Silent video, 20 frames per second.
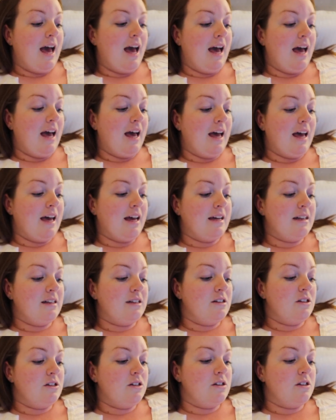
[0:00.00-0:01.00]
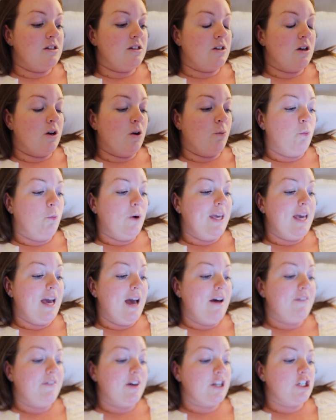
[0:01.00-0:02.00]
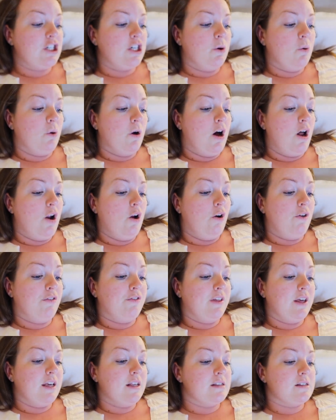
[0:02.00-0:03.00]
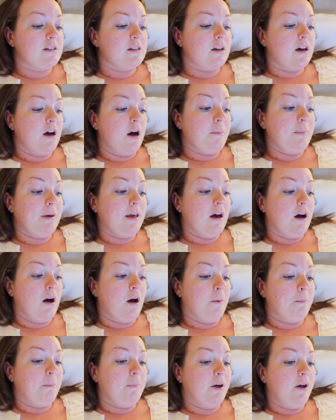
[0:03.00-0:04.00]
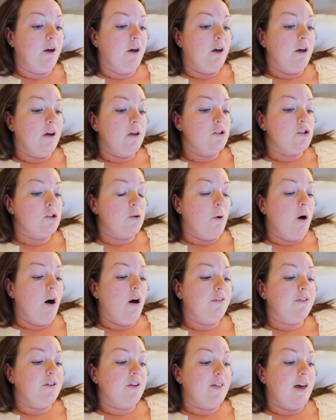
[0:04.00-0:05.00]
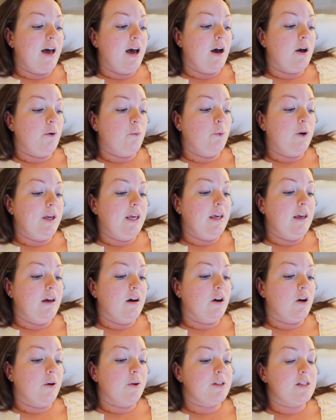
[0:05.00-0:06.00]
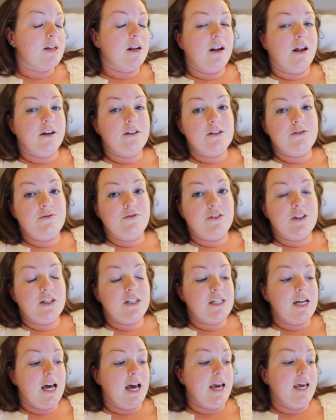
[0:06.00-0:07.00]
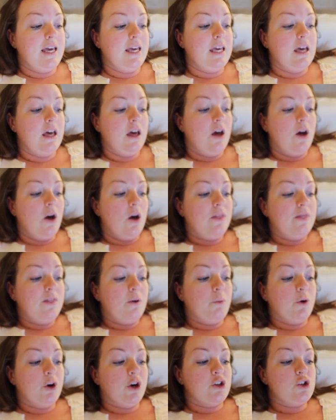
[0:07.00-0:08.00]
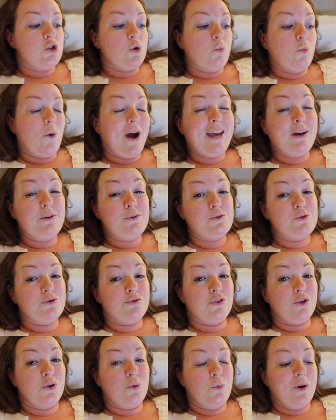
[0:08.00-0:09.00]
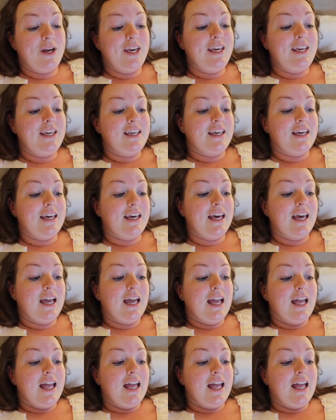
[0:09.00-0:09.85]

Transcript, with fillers: And we have actually quite a lot of things coming up. So after that, we are going to London for the day. Then we're going to Wales for a week.